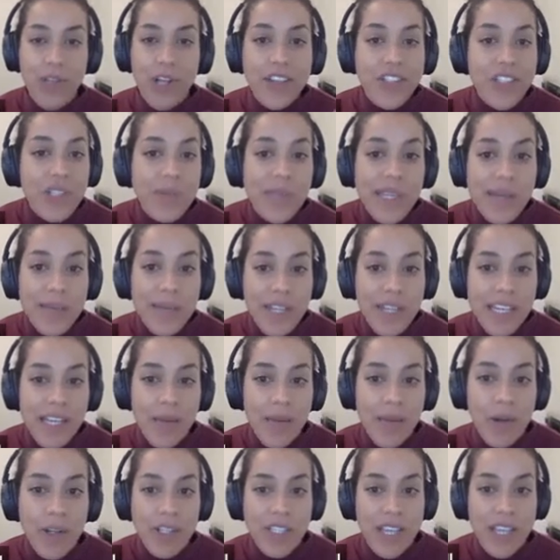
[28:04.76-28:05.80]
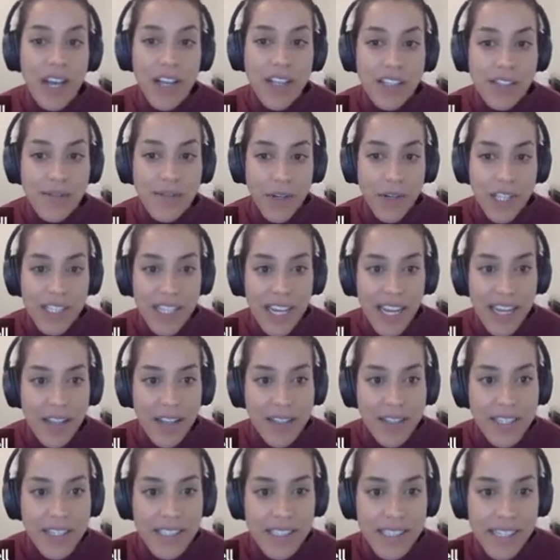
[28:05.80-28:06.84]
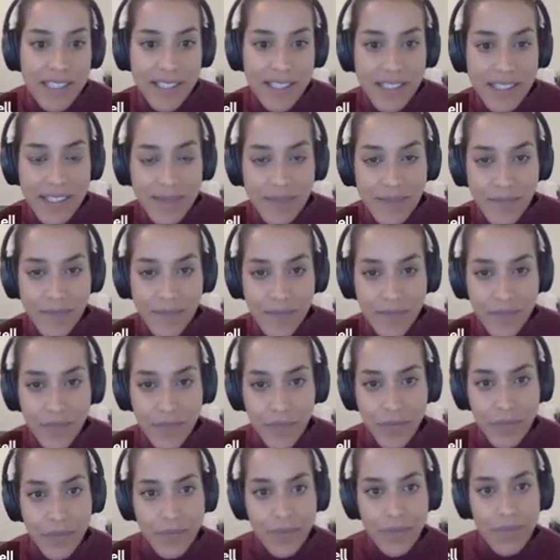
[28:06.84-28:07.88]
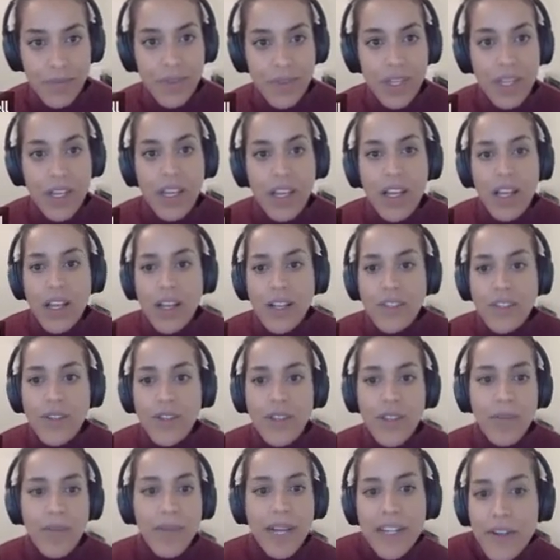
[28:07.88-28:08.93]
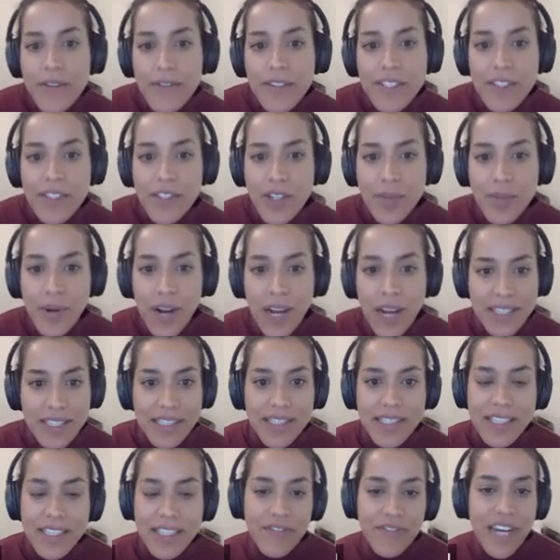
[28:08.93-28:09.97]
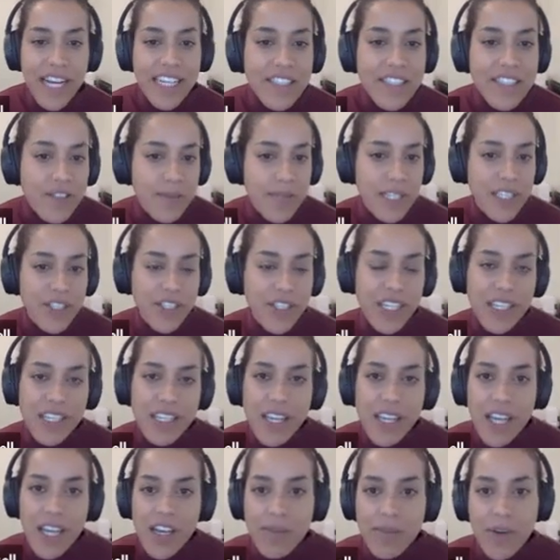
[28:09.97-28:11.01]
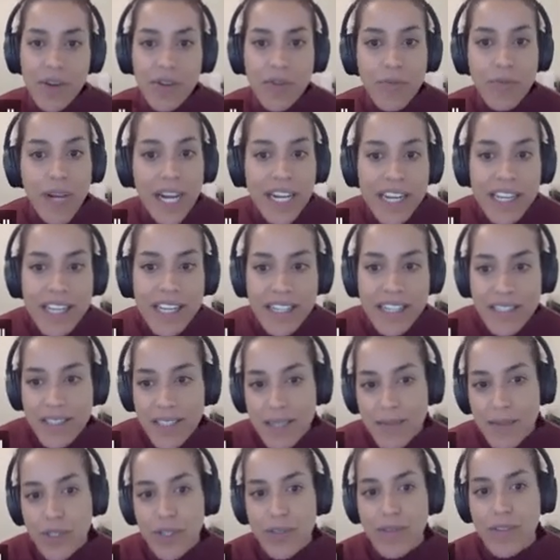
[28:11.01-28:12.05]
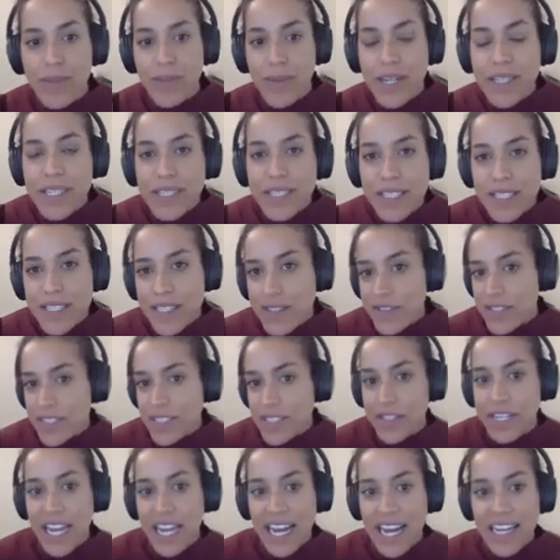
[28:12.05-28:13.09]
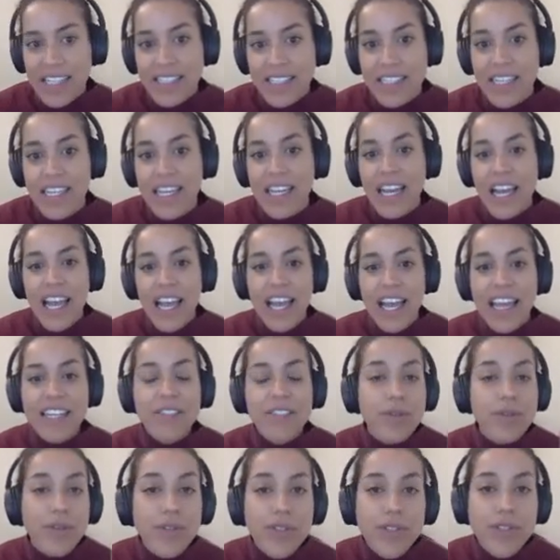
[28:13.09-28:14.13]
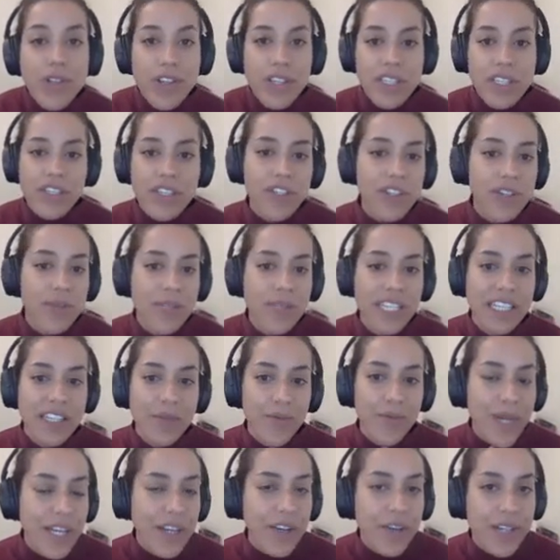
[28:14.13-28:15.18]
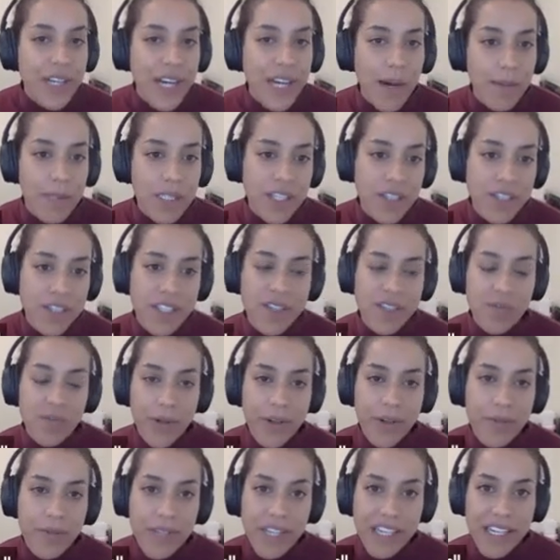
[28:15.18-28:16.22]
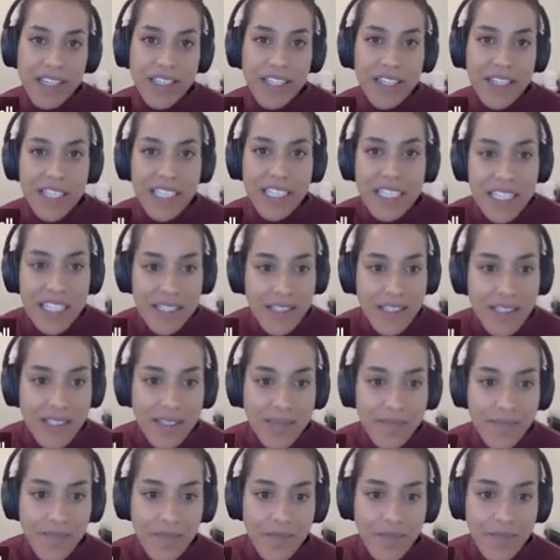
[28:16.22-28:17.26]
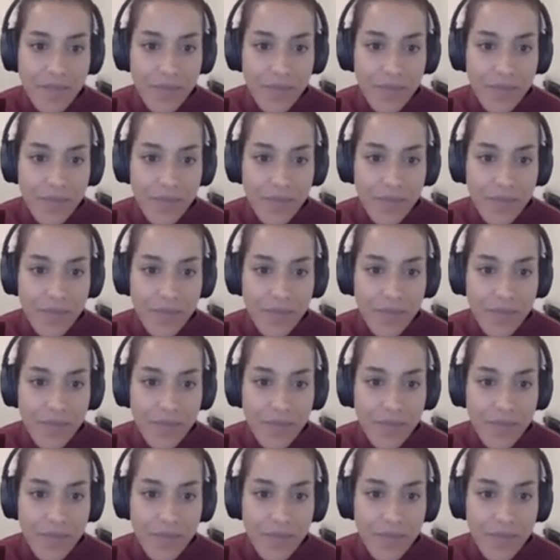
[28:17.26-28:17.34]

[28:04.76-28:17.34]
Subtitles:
will also be applicable to other volatiles and disks. So the microphysical processes of ice formation both regulates the observed abundances of CO gas and is crucial in determining the radial composition of protoplanetary disks.